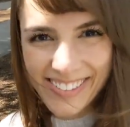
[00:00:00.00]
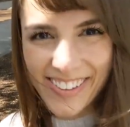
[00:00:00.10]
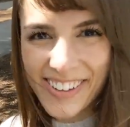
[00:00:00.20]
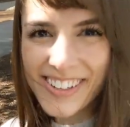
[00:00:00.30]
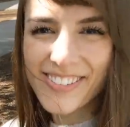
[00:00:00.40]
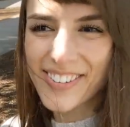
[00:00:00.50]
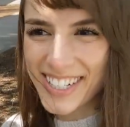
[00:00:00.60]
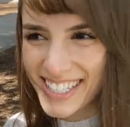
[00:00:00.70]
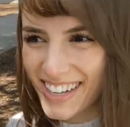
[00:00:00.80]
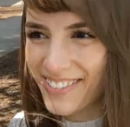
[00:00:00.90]
We want to do more
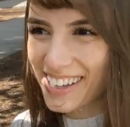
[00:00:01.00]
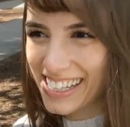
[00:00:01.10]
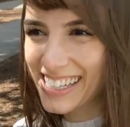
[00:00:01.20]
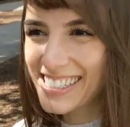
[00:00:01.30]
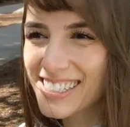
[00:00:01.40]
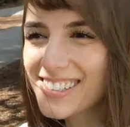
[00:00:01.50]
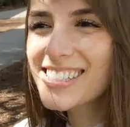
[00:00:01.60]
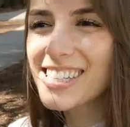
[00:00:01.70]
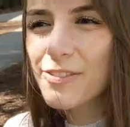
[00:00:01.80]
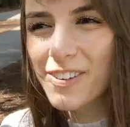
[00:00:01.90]
stuff like this. It just
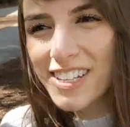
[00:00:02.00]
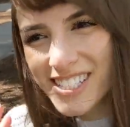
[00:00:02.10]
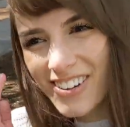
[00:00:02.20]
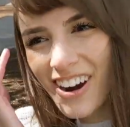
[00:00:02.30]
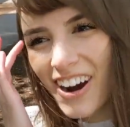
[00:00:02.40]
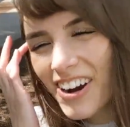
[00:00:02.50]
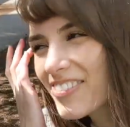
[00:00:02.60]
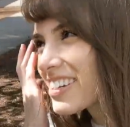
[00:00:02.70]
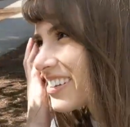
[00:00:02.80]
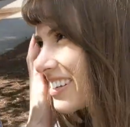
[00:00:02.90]
it feels so hard
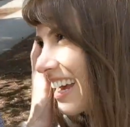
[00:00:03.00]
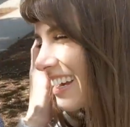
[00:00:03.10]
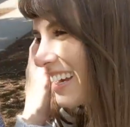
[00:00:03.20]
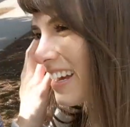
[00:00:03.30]
when you're like